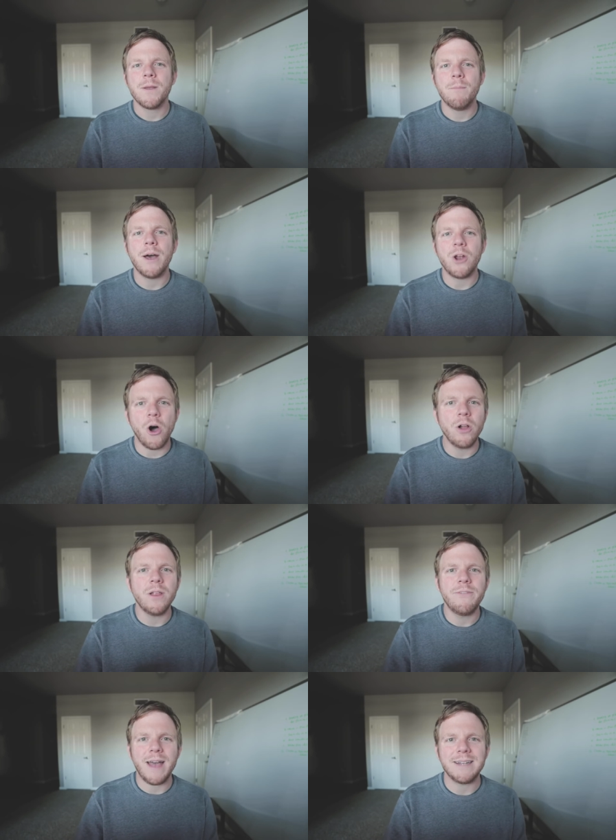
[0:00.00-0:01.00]
but
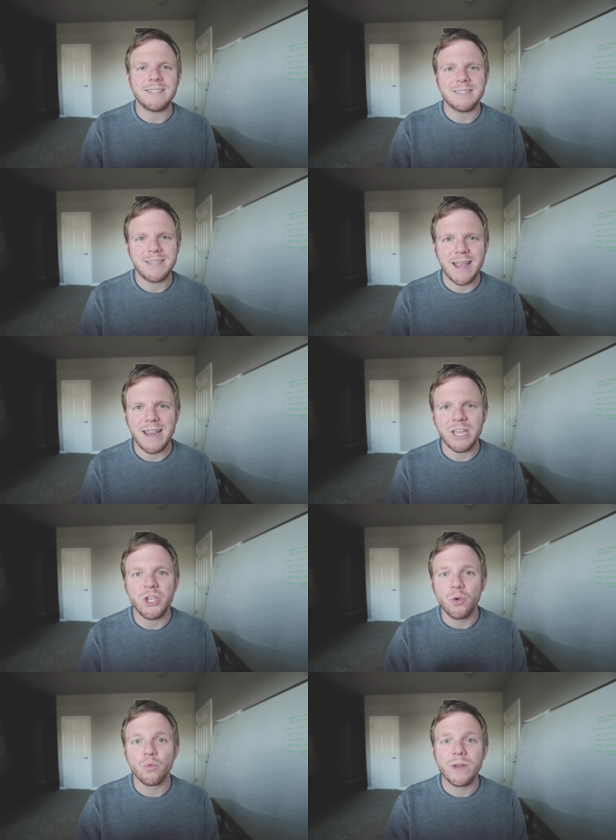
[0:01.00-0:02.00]
all of that to say
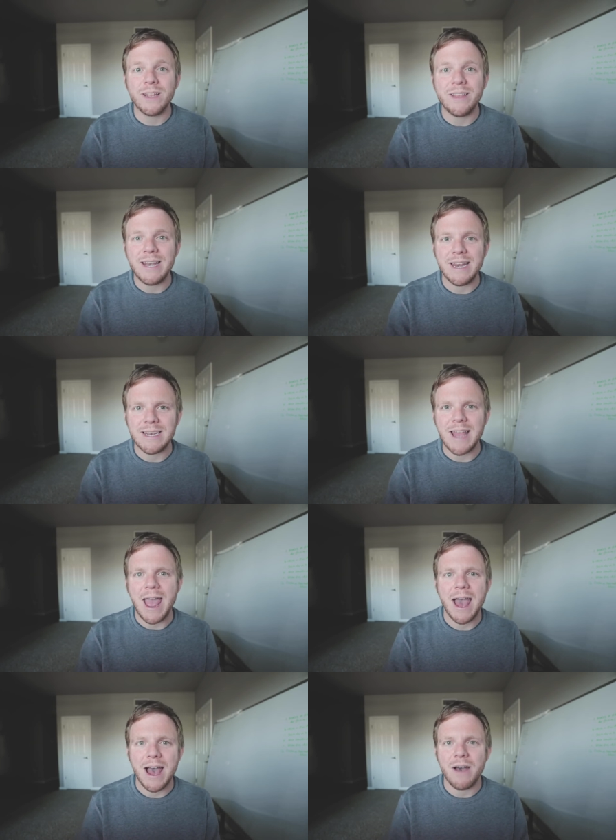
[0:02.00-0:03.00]
you really need to
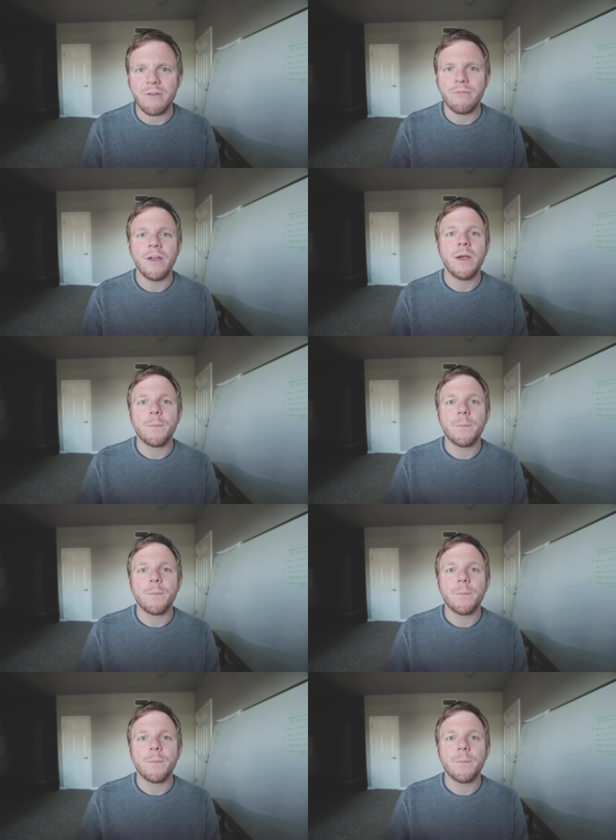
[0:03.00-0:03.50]
have